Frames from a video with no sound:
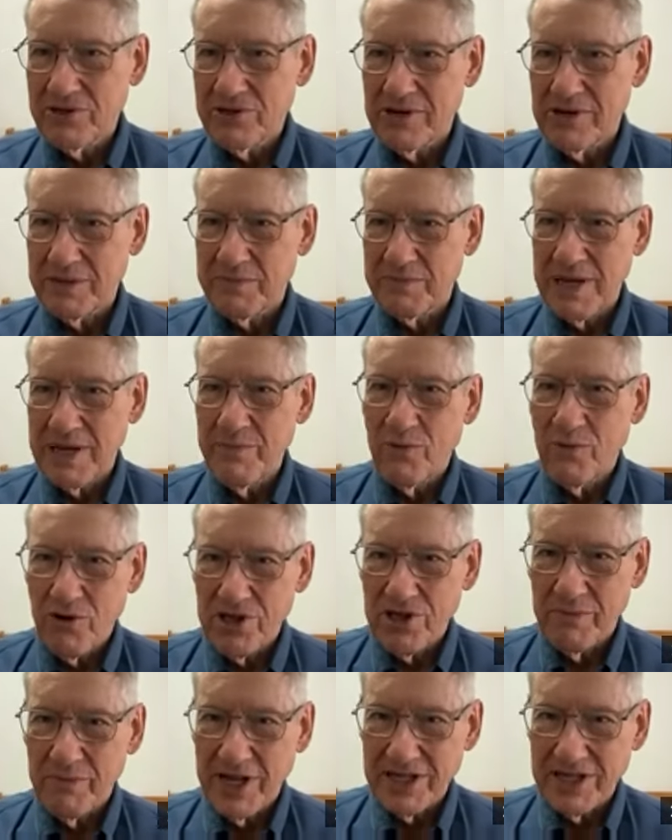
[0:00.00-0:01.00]
so I could play more
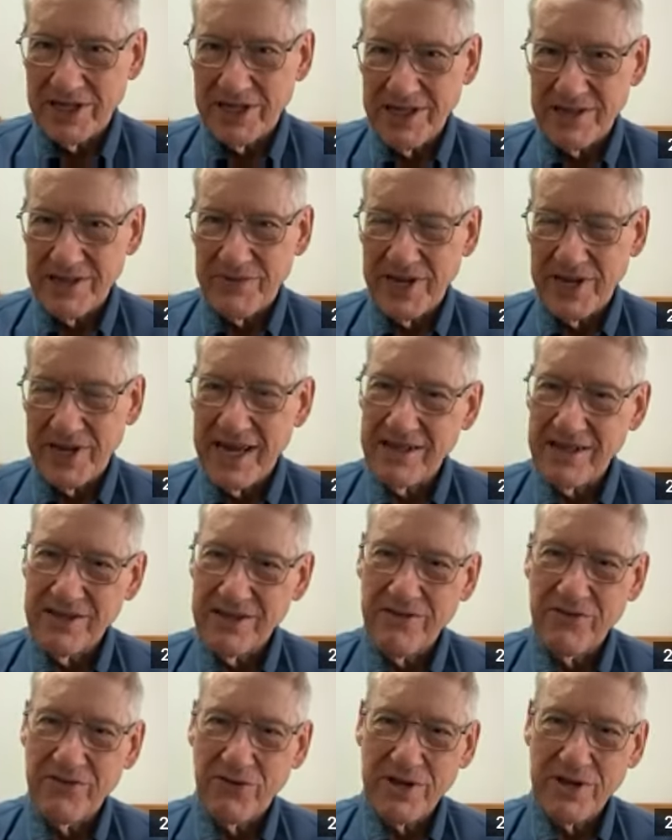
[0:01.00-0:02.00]
of the melody than we had in
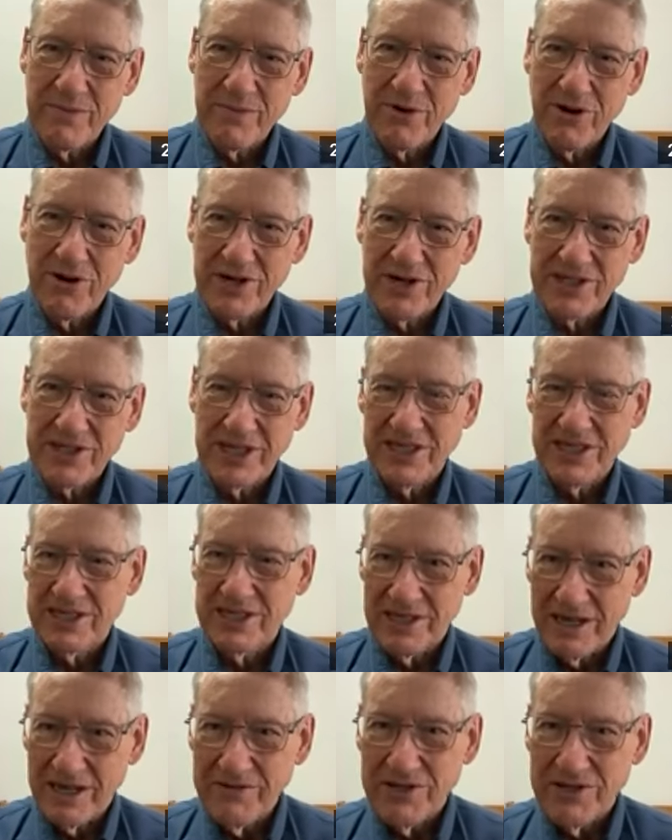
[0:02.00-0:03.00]
the euphonium part because I
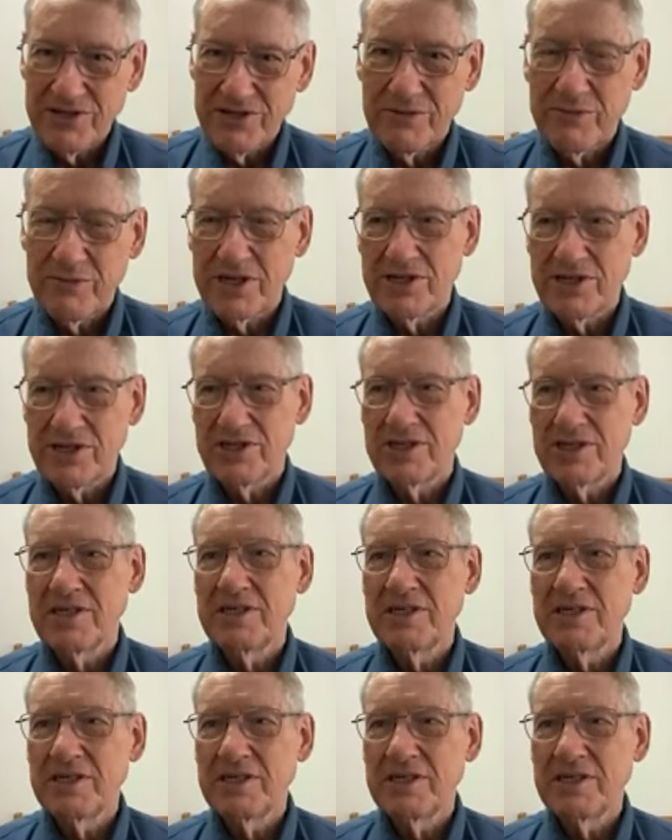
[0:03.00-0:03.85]
just loved it so much.